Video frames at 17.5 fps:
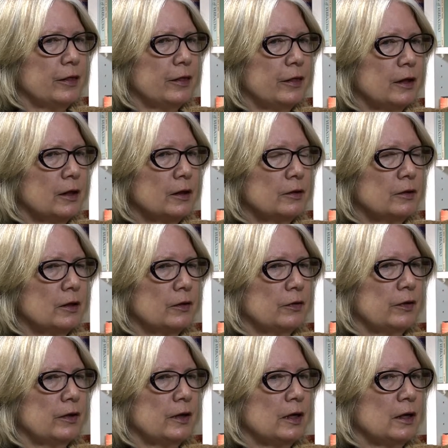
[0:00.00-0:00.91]
think
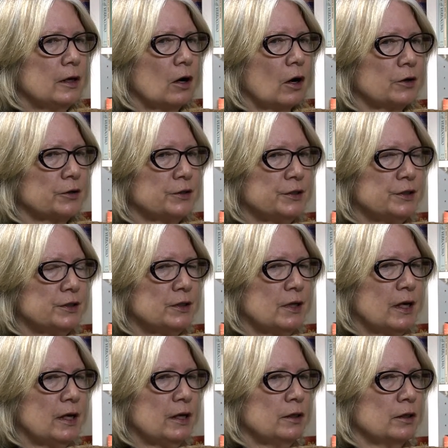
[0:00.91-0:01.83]
that our
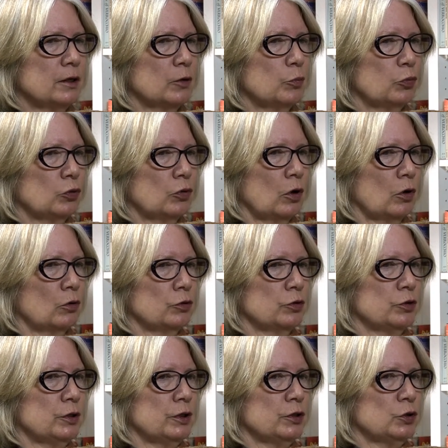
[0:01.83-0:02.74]
state
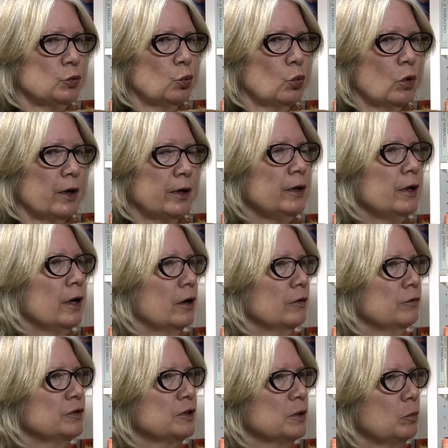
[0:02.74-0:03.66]
approach is one
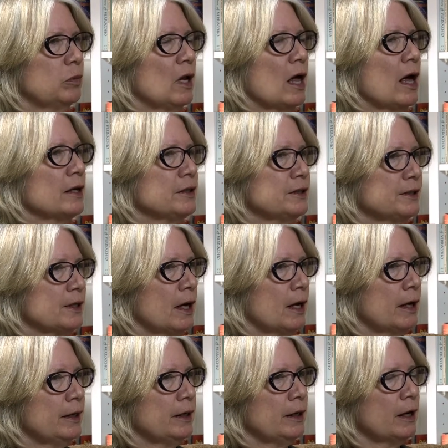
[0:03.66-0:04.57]
of supply
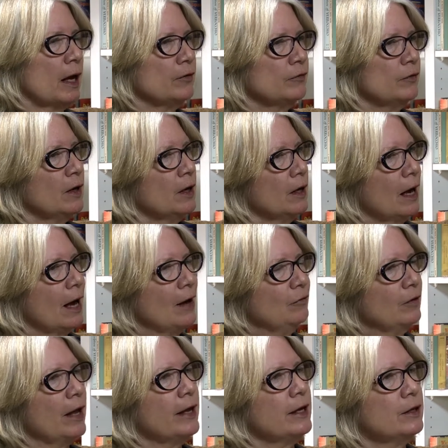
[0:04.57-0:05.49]
side, and
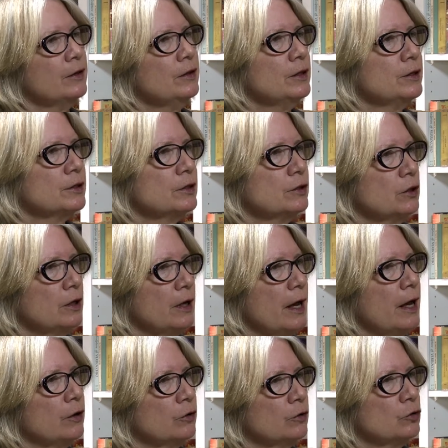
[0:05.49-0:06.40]
I've likened this to
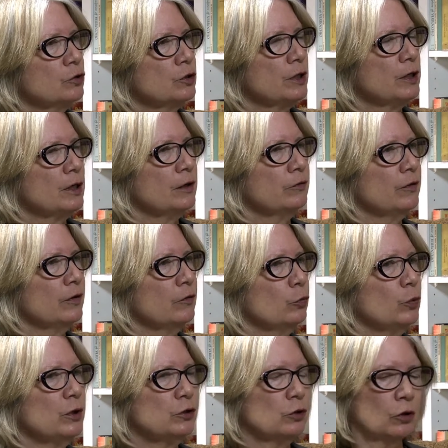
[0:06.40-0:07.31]
energy.
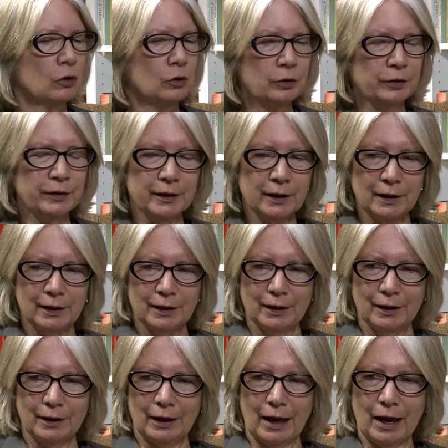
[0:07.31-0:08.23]
If we told
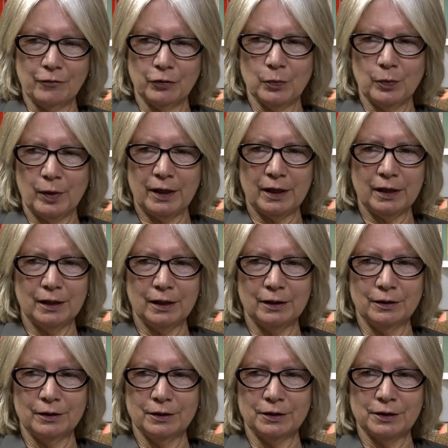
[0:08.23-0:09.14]
everybody
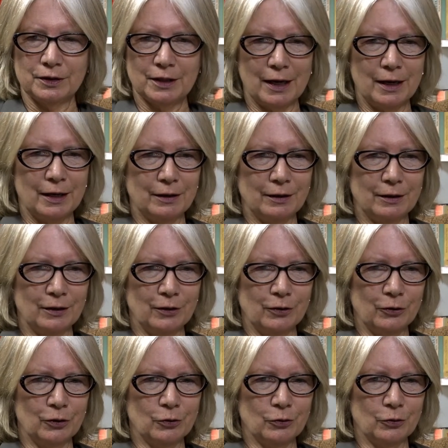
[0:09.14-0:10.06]
in the state, you
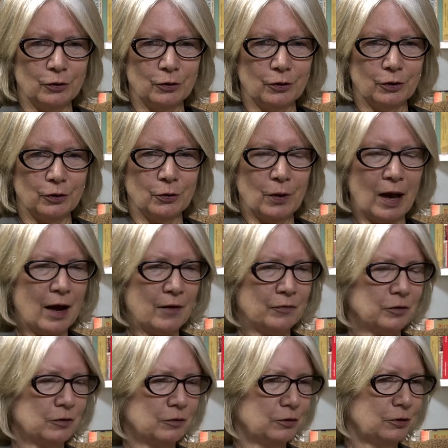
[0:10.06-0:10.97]
know, you
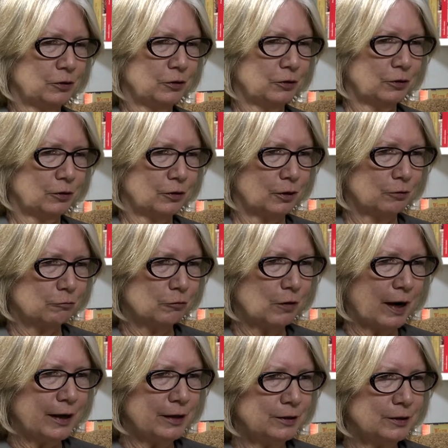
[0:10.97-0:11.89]
have a
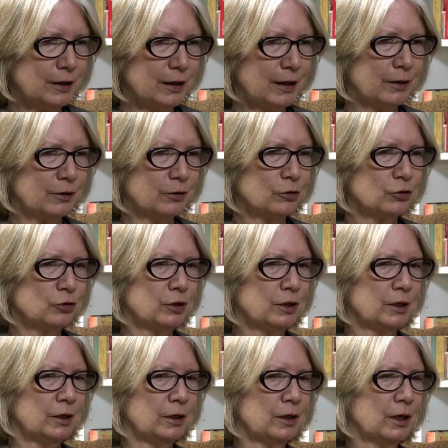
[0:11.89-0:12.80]
right to
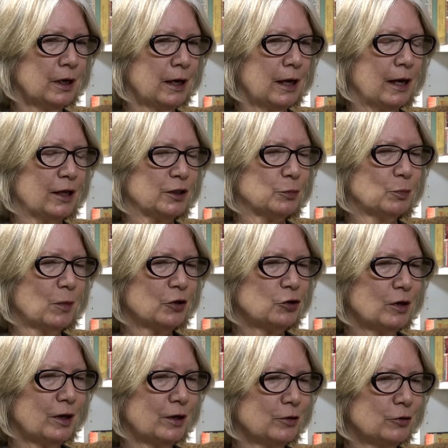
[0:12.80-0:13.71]
energy, as
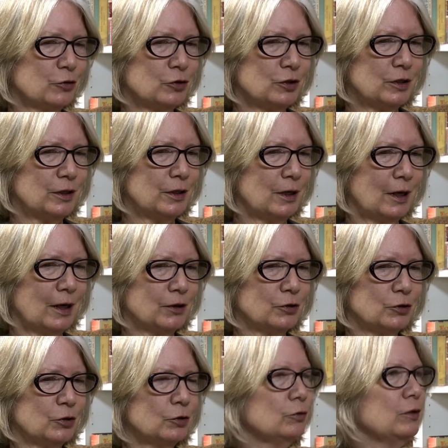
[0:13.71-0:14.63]
much energy
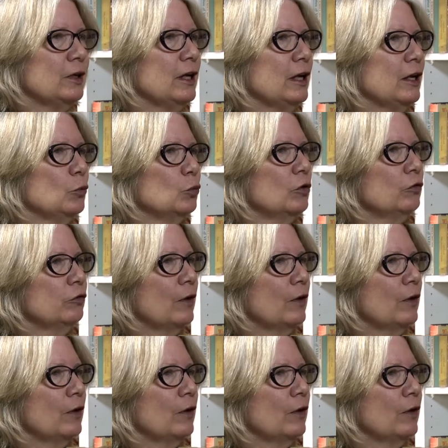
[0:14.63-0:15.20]
as you need, we'll